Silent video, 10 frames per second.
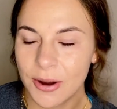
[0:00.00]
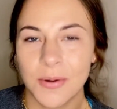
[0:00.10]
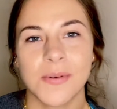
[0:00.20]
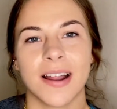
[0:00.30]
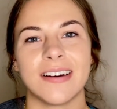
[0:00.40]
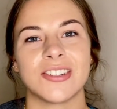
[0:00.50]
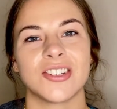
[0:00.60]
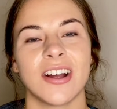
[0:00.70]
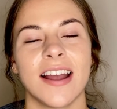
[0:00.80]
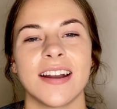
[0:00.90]
when I was
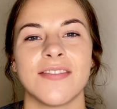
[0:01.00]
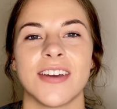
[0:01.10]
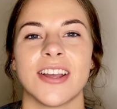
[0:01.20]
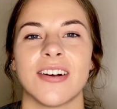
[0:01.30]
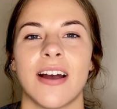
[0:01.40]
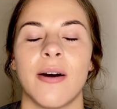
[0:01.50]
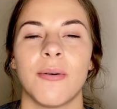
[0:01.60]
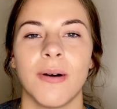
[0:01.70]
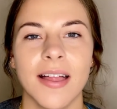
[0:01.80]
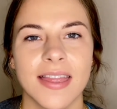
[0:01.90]
trying to figure out
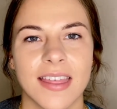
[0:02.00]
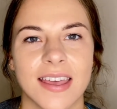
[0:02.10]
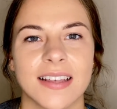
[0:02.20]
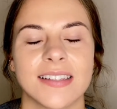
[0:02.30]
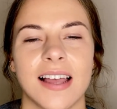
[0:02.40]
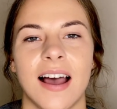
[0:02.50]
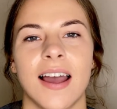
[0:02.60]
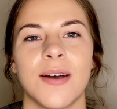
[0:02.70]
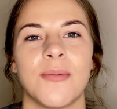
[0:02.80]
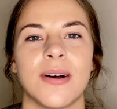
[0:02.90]
what things
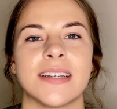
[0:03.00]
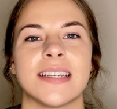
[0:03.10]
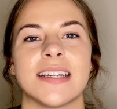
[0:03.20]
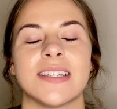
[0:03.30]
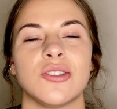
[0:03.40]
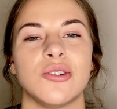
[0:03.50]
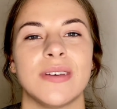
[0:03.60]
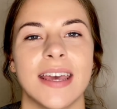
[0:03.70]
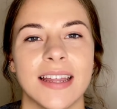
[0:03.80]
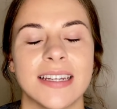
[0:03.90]
I wanted to
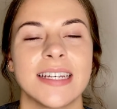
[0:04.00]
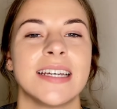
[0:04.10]
get